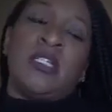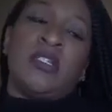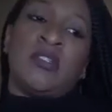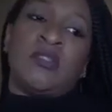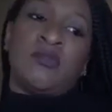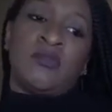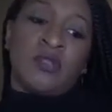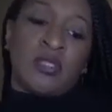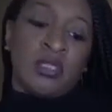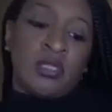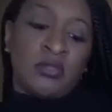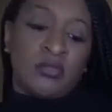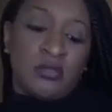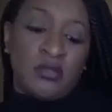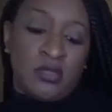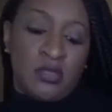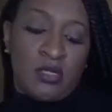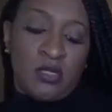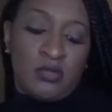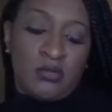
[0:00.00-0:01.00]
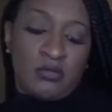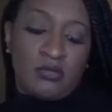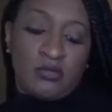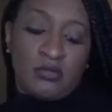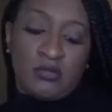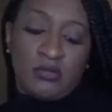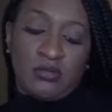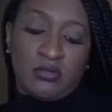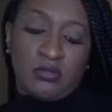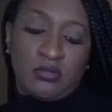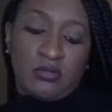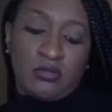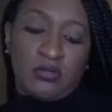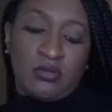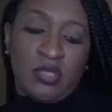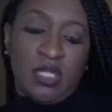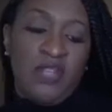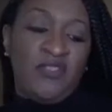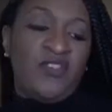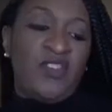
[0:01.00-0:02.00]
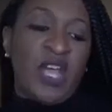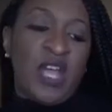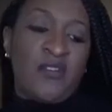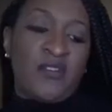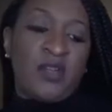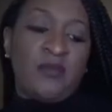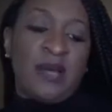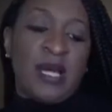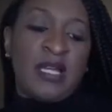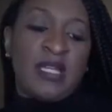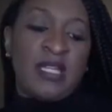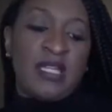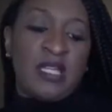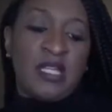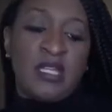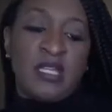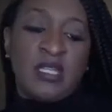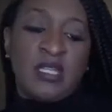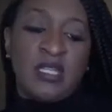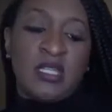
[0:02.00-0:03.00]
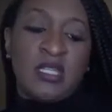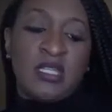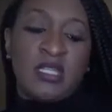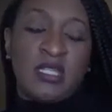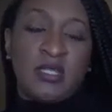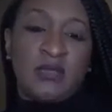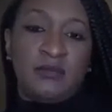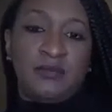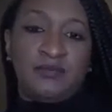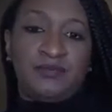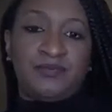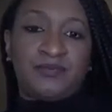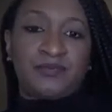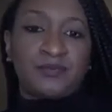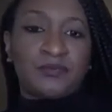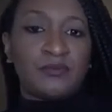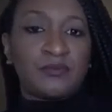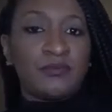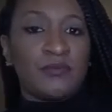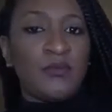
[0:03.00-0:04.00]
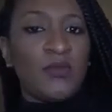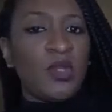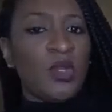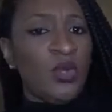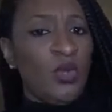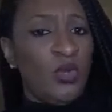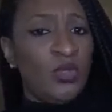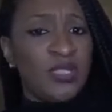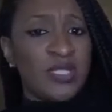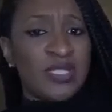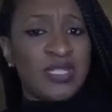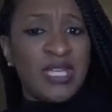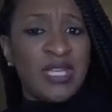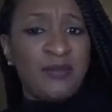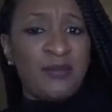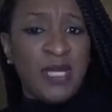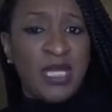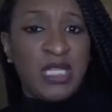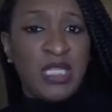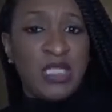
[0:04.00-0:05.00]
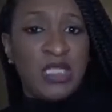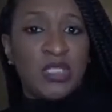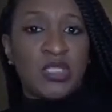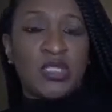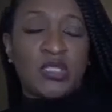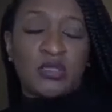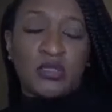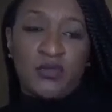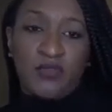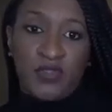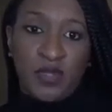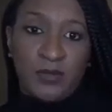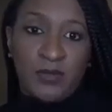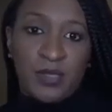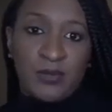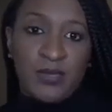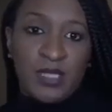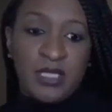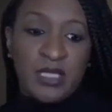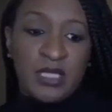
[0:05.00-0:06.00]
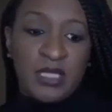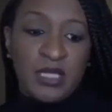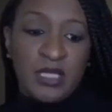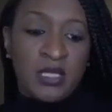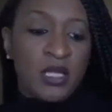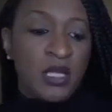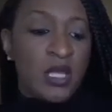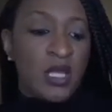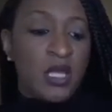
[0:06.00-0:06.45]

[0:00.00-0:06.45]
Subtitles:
is on, if everybody is on the same page from the beginning.